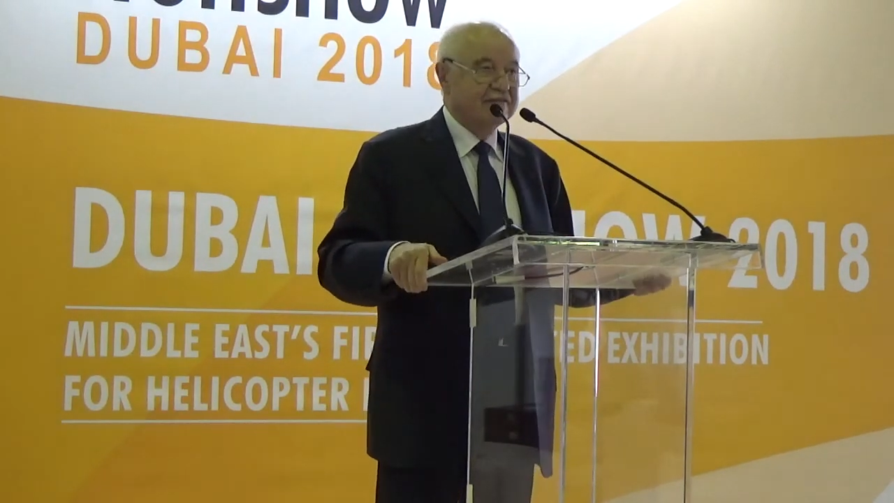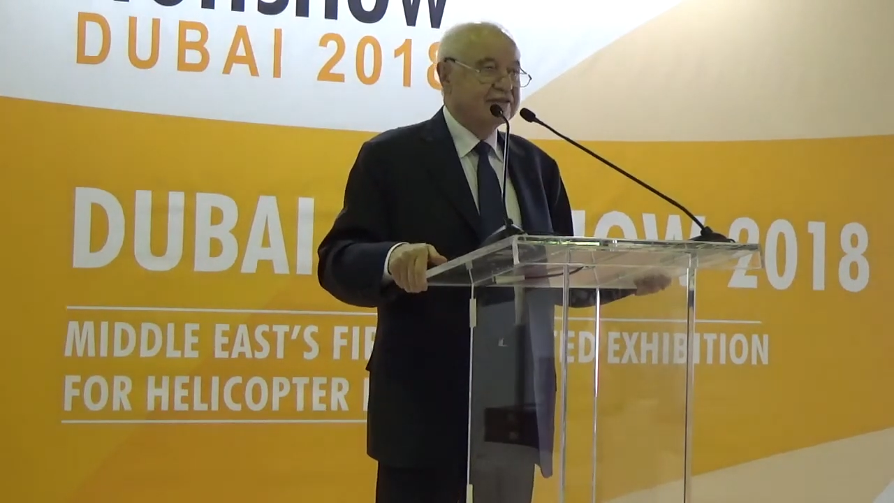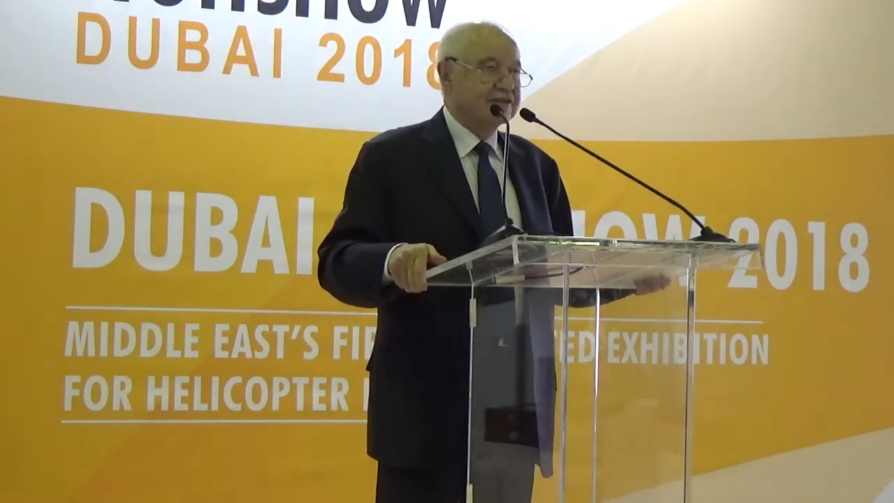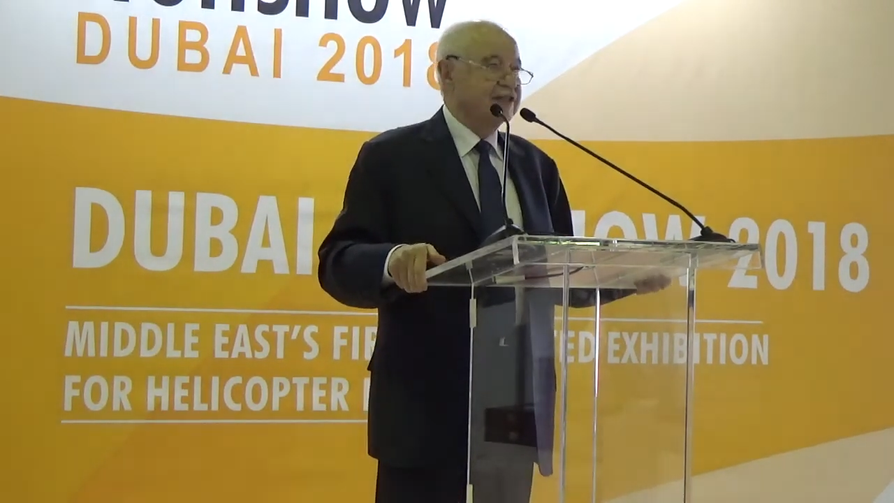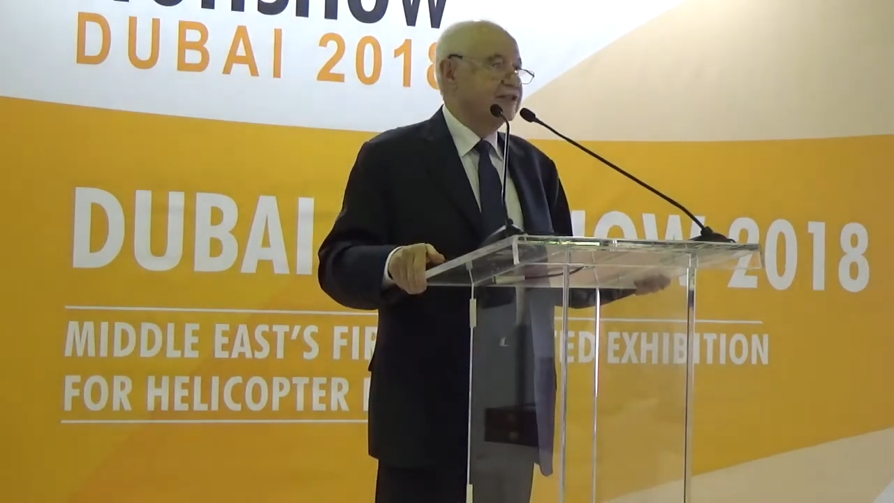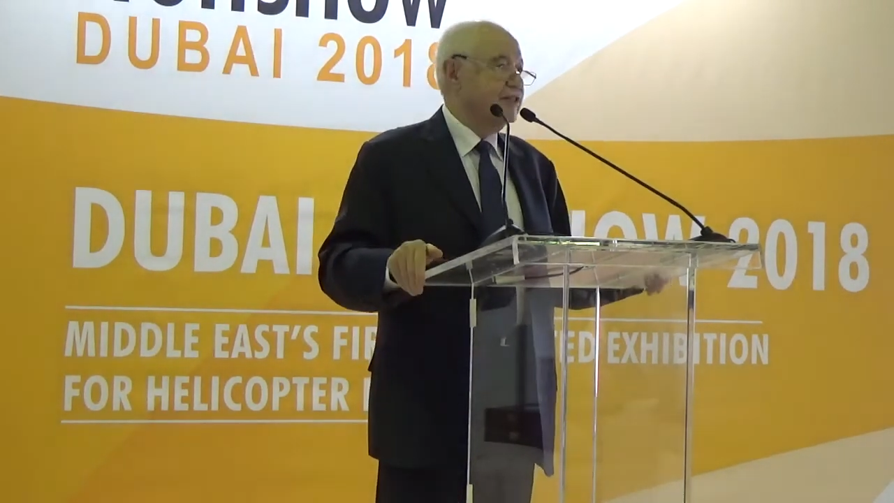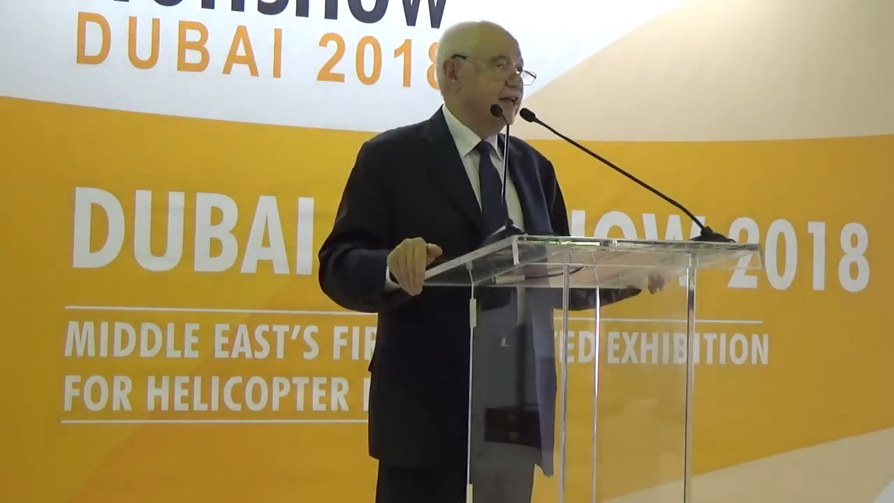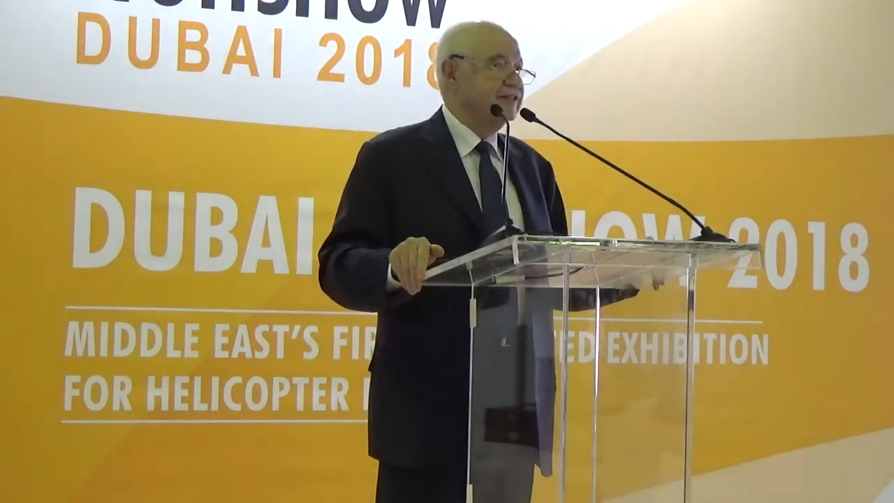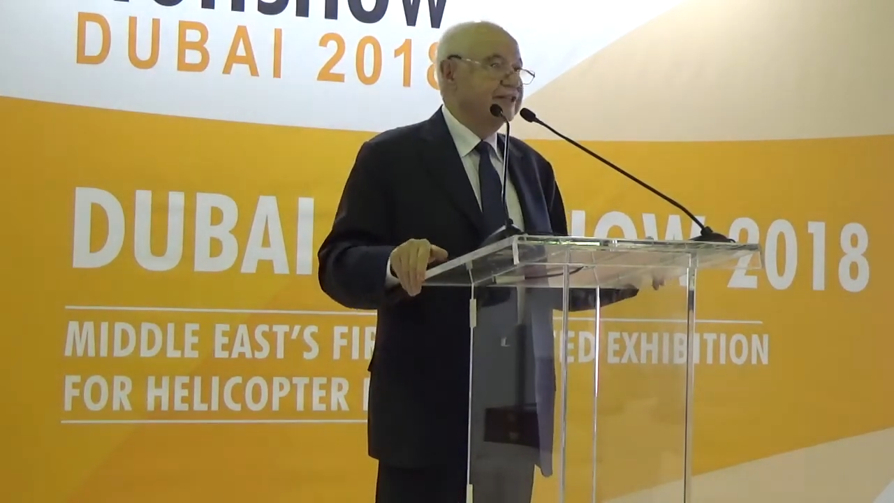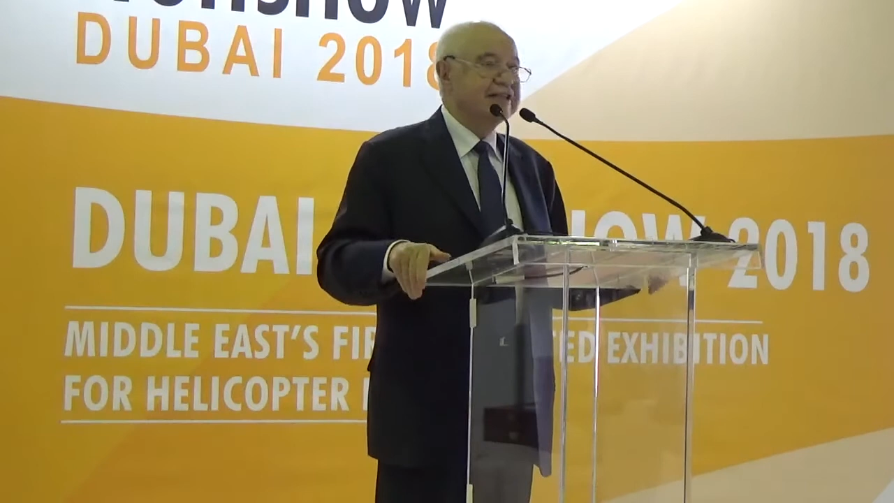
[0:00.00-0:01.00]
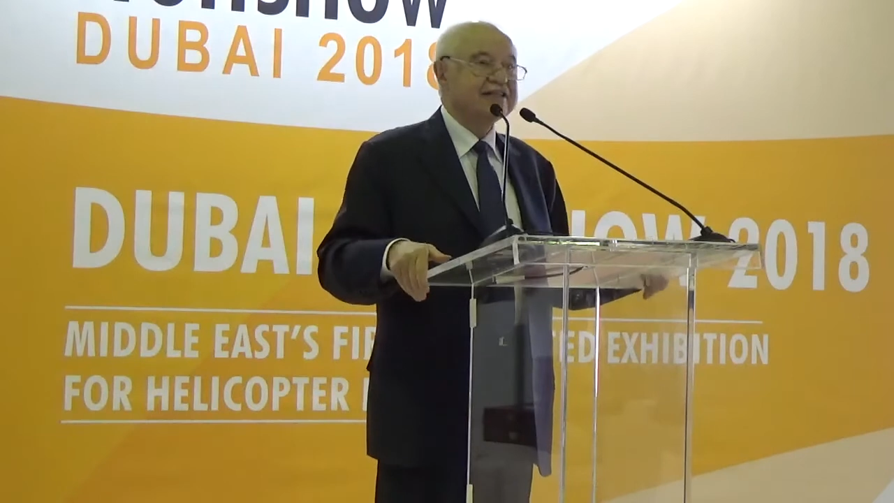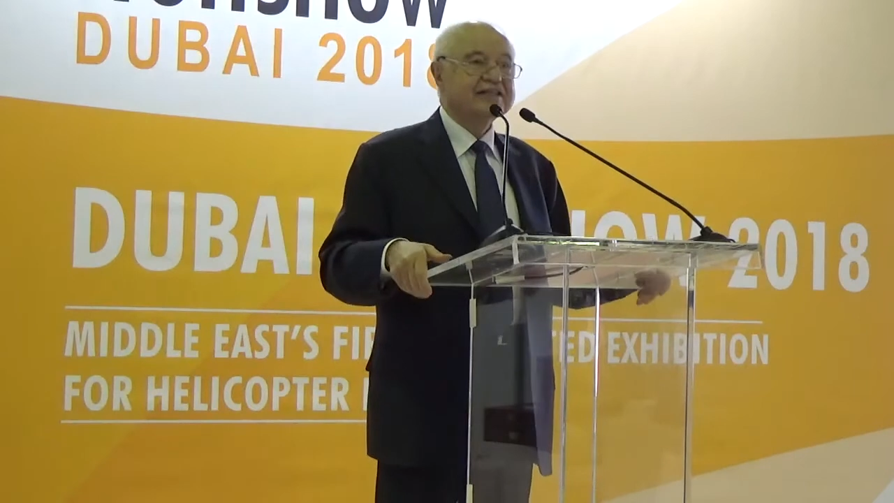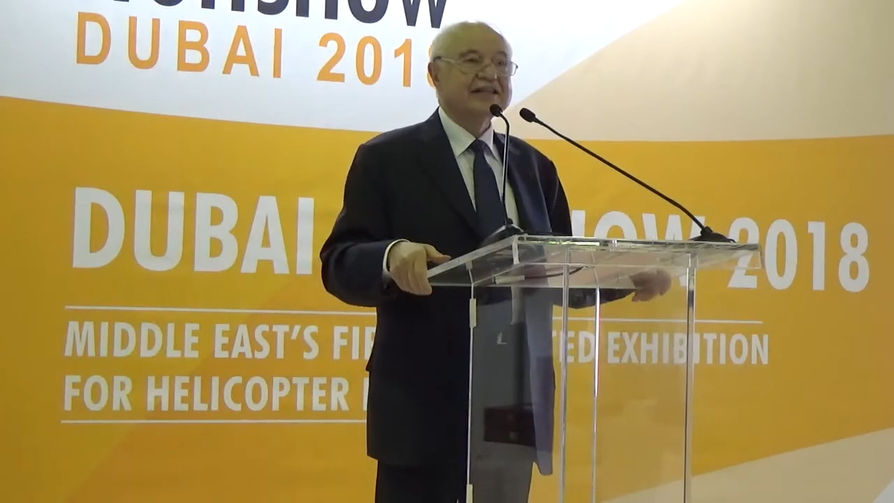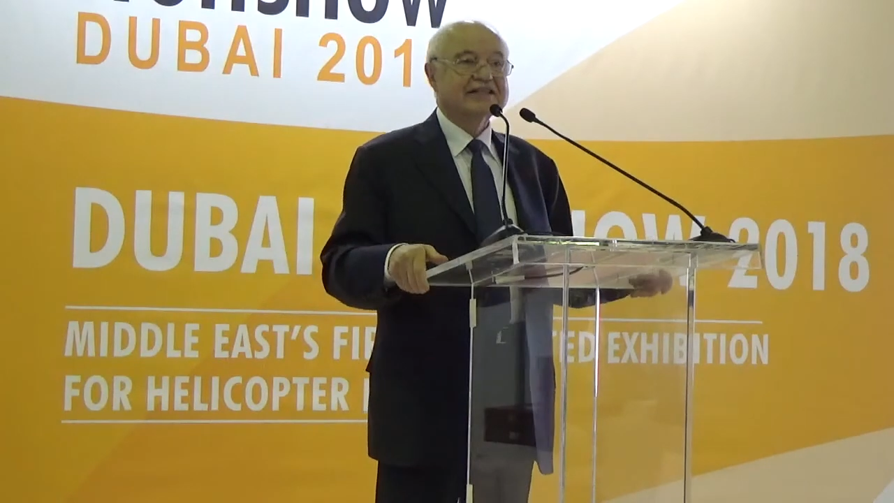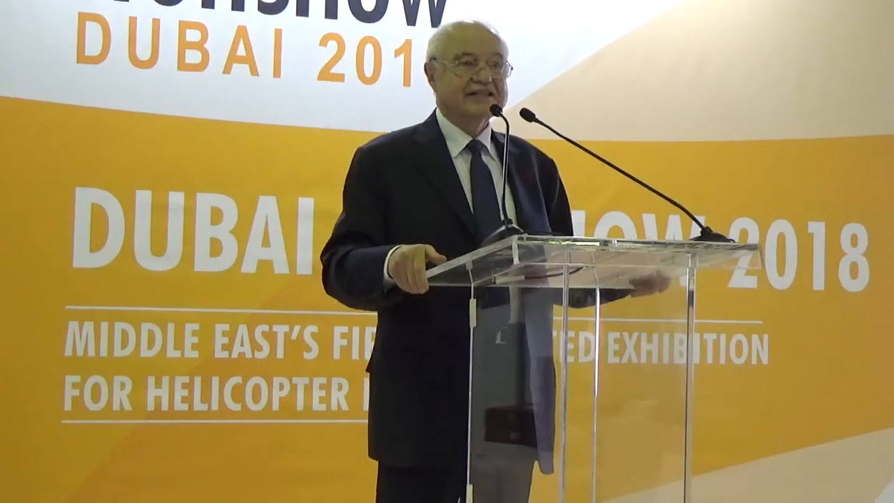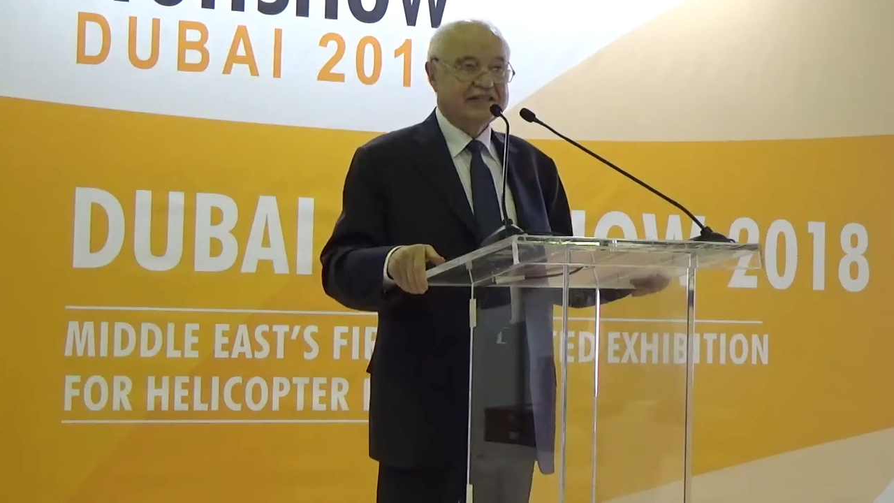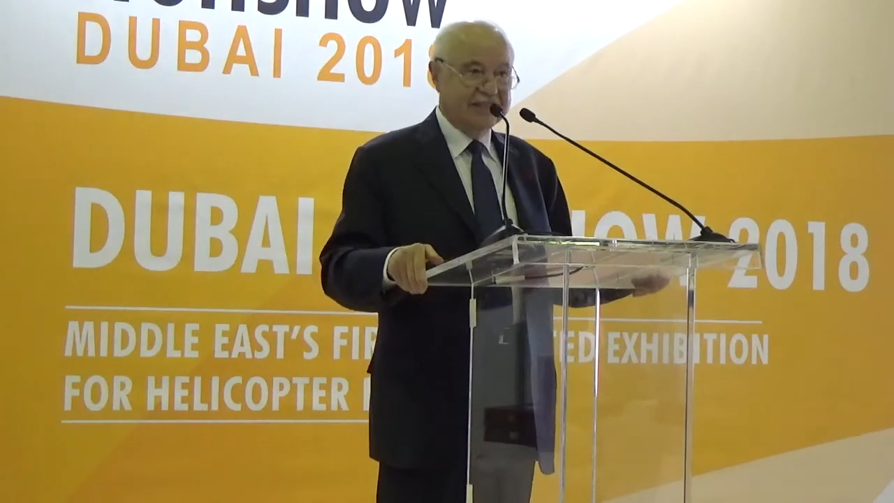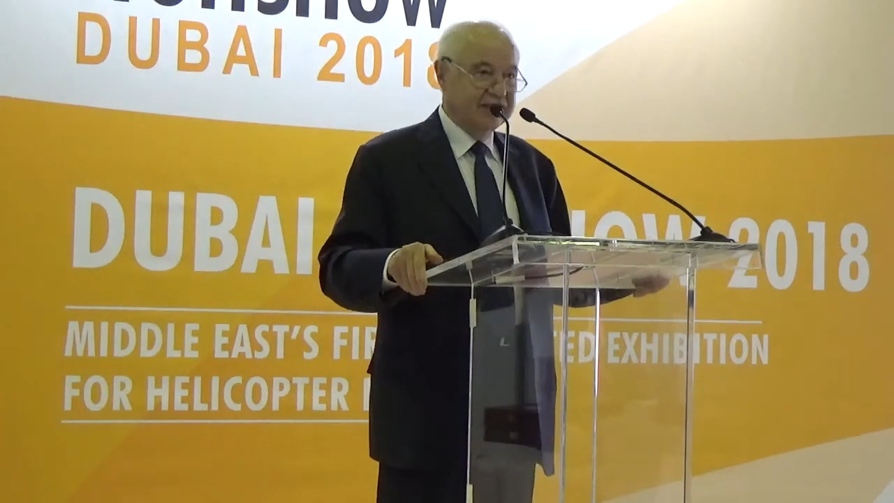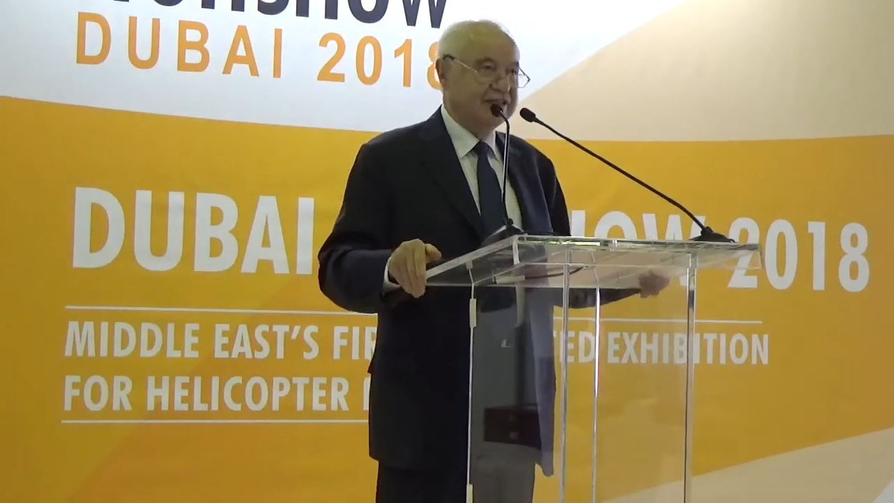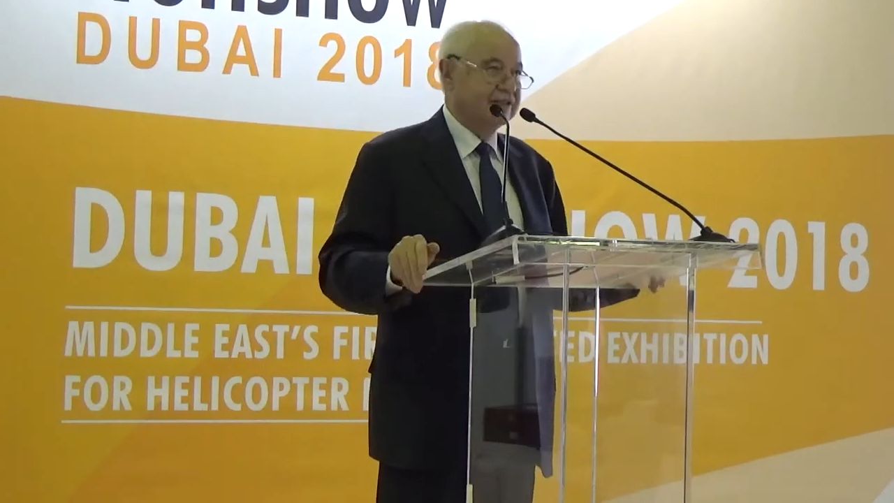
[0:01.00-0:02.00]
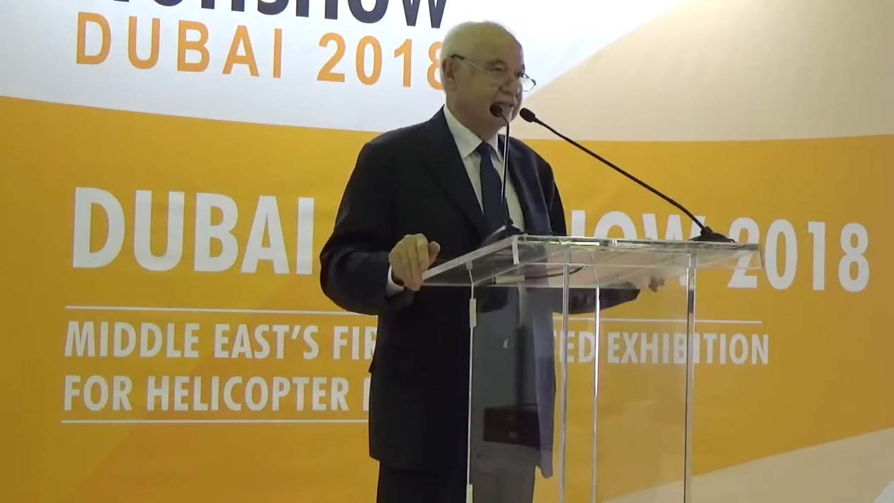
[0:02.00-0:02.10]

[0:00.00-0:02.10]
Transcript: since 1960.